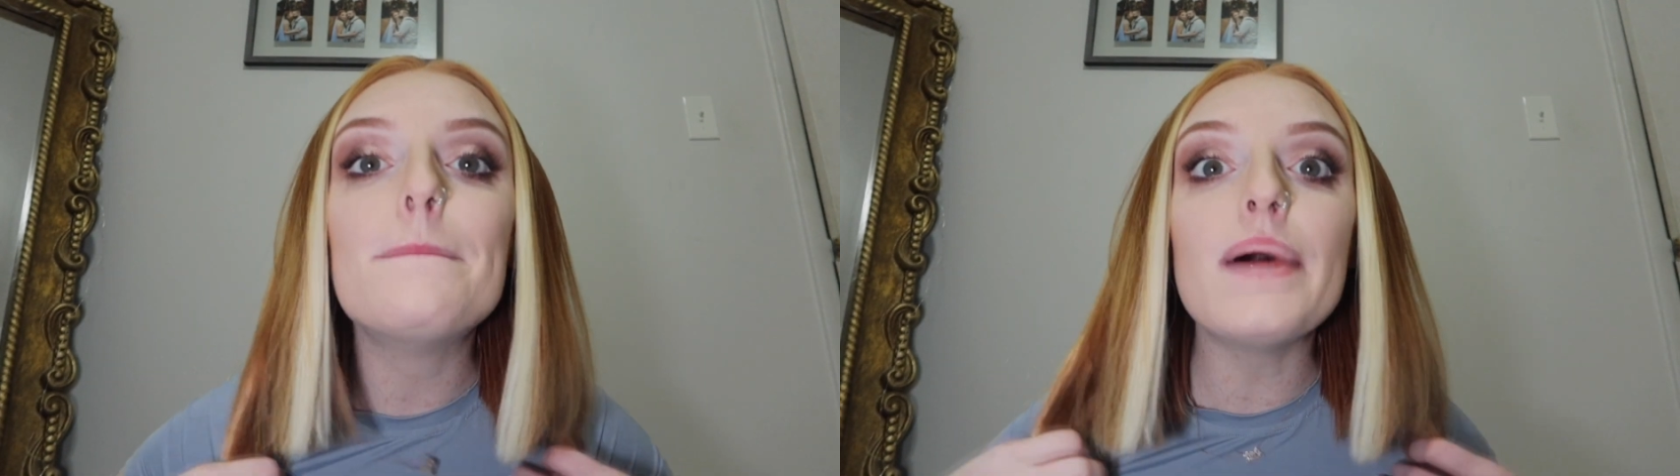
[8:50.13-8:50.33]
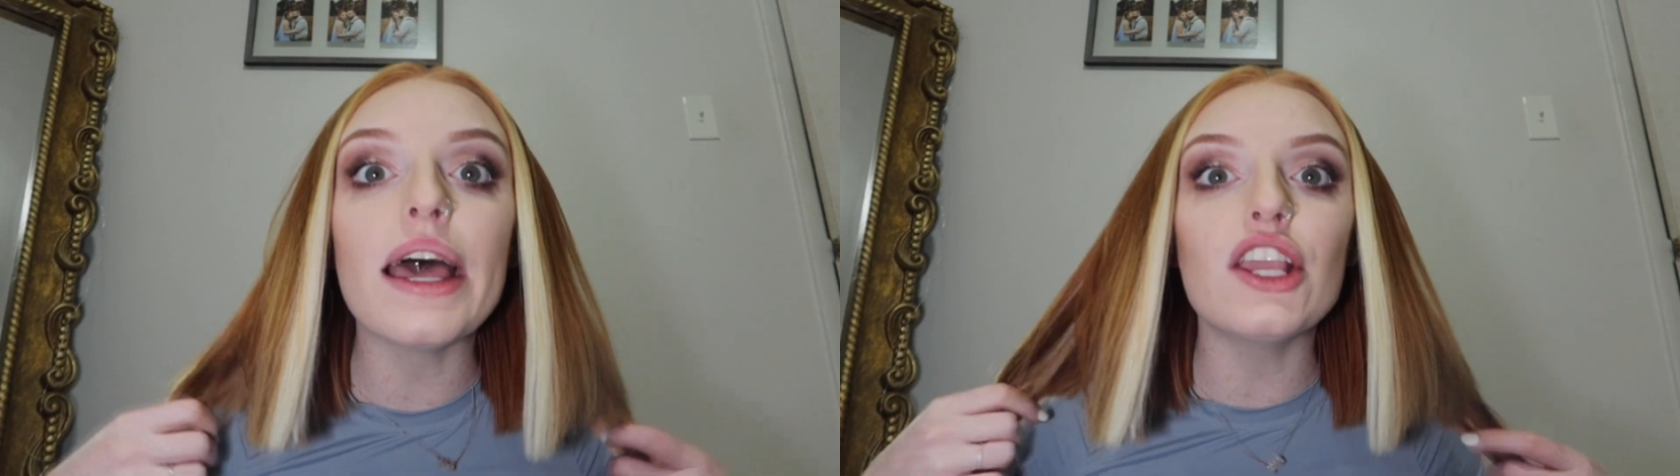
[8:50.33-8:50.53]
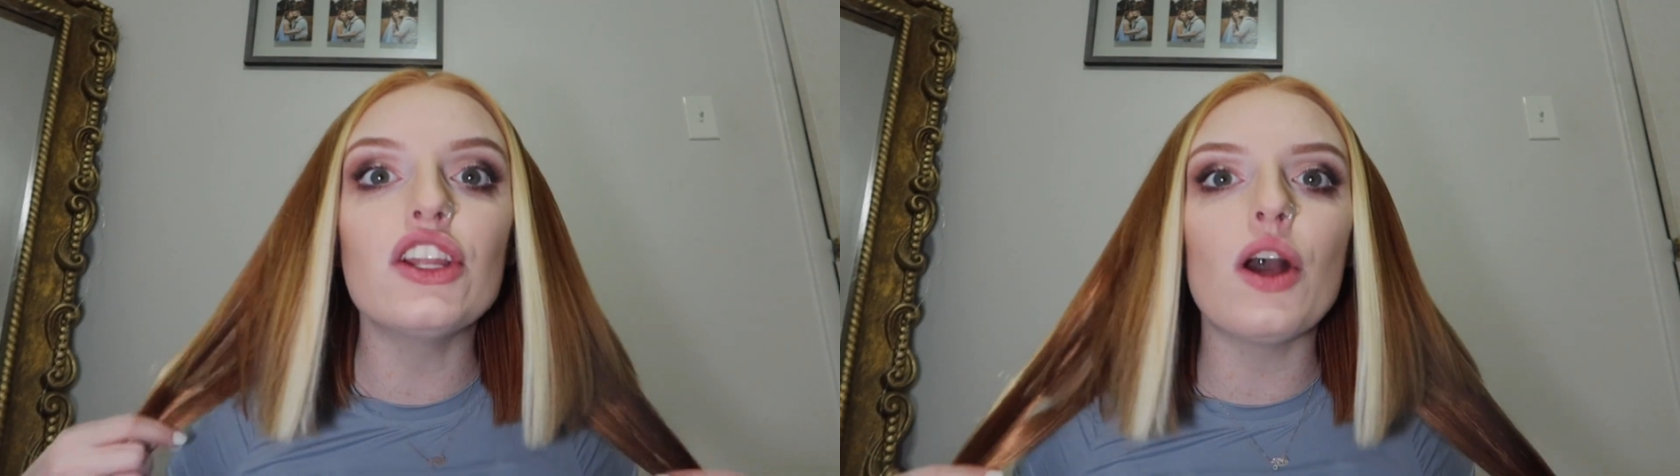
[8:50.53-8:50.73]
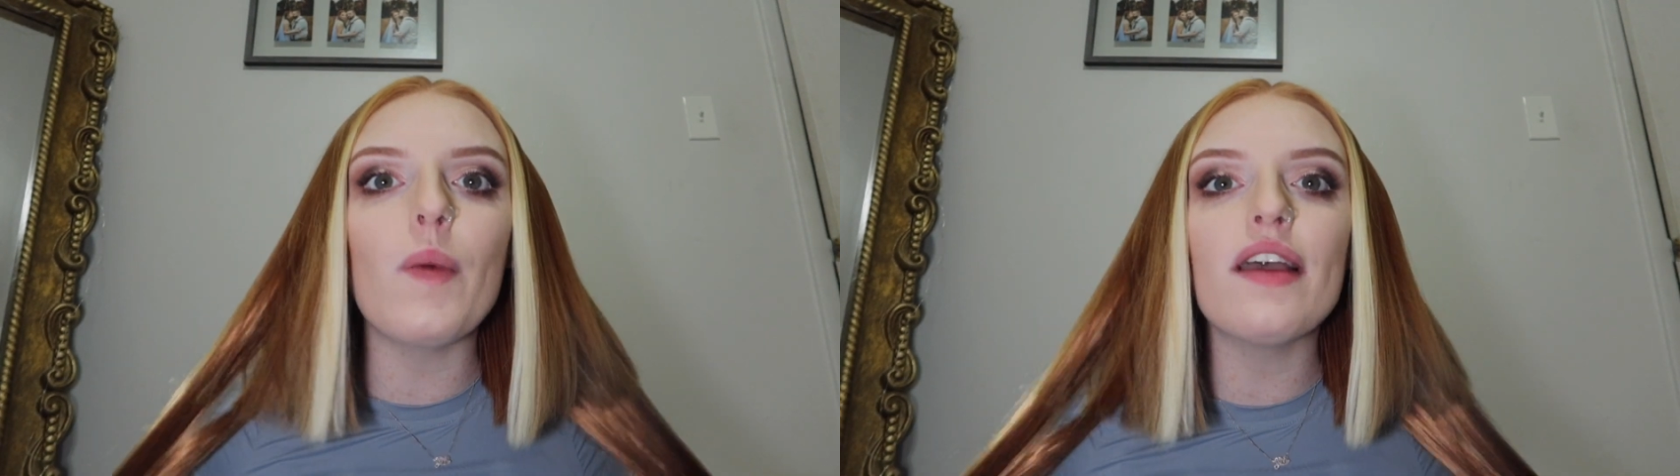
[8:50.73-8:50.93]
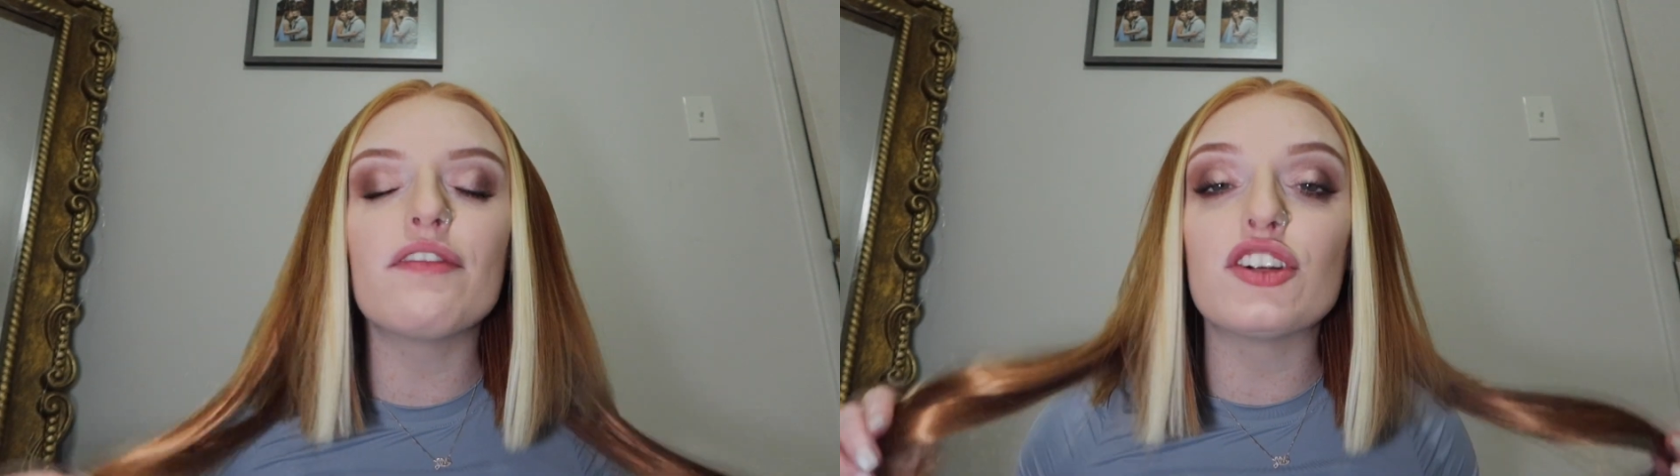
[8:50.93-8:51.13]
But you know
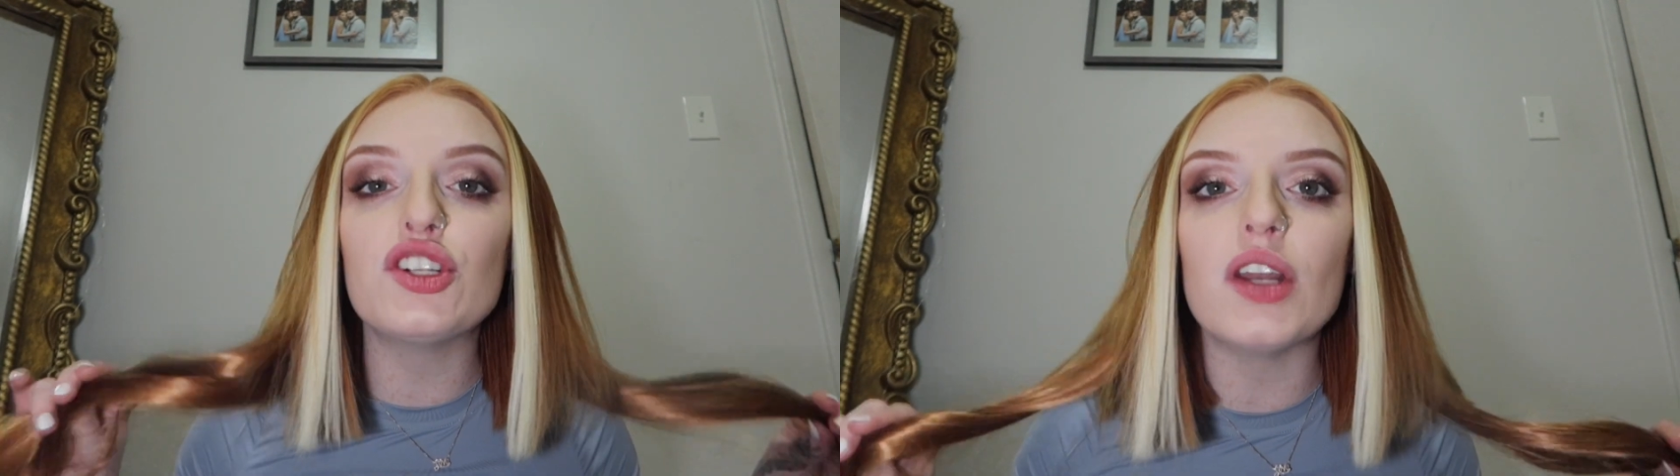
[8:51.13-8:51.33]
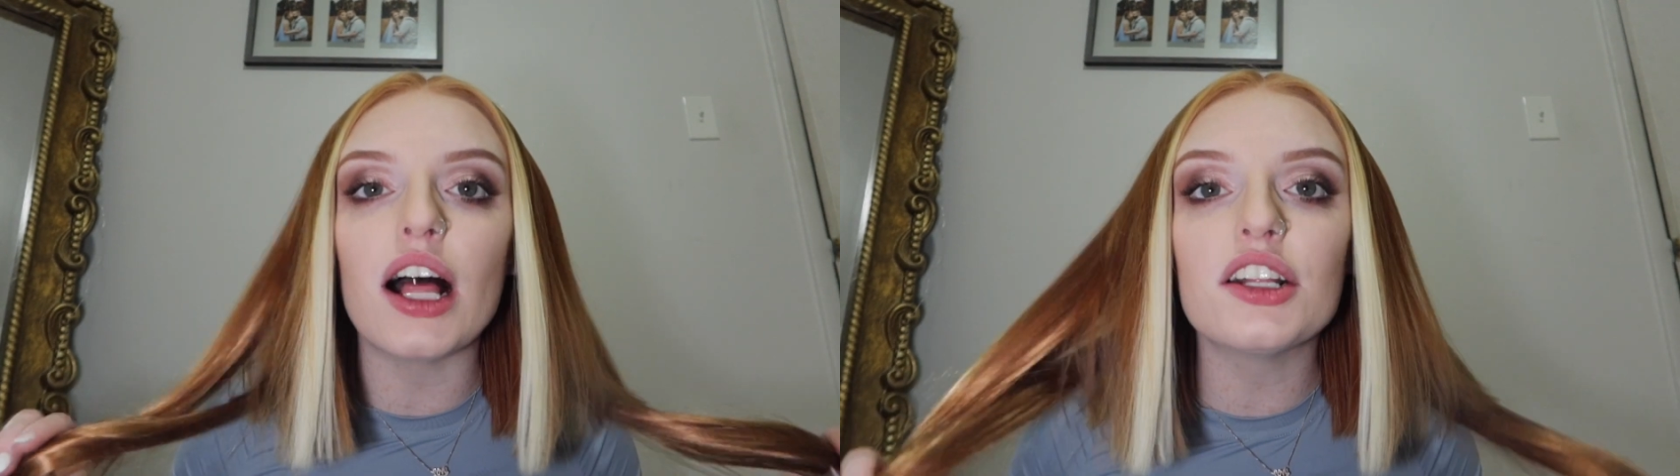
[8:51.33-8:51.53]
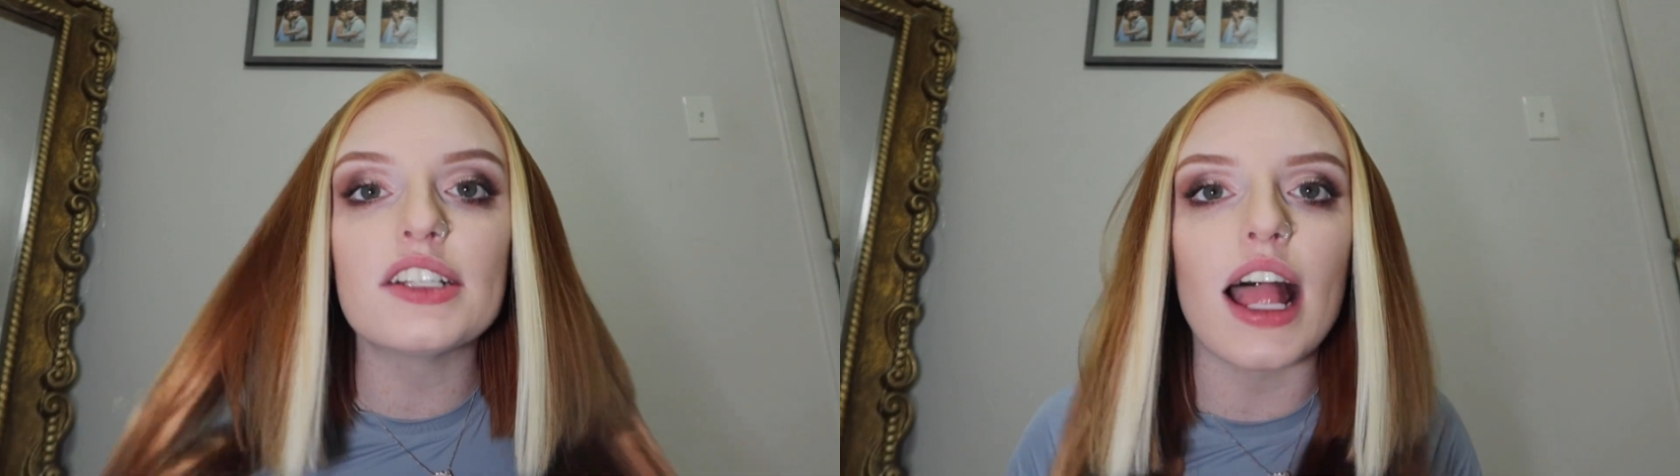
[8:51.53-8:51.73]
what? For $2,